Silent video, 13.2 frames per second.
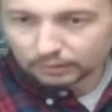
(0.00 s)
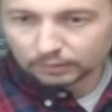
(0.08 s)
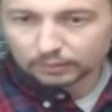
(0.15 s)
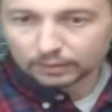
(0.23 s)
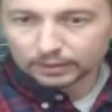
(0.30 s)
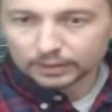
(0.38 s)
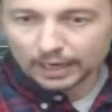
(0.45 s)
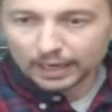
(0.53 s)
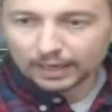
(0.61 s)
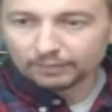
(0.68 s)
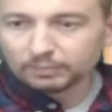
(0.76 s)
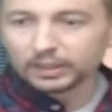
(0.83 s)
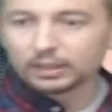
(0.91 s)
Because I
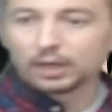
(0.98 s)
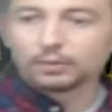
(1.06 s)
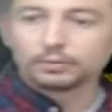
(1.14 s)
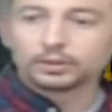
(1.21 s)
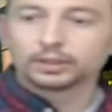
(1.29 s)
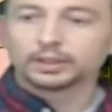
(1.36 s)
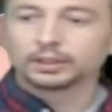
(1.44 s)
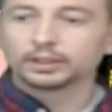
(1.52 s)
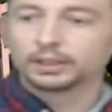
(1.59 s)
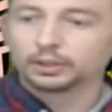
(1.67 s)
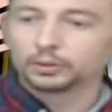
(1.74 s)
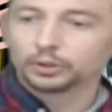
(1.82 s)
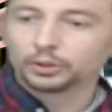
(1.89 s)
have been known to
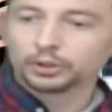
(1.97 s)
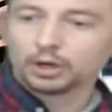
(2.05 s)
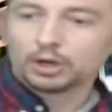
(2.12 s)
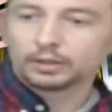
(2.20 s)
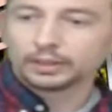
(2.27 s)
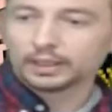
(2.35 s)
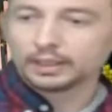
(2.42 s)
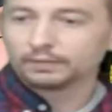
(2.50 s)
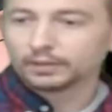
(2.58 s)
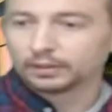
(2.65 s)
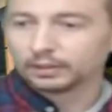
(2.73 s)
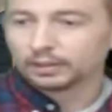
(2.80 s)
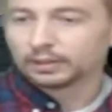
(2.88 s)
continue to talk
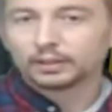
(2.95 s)
even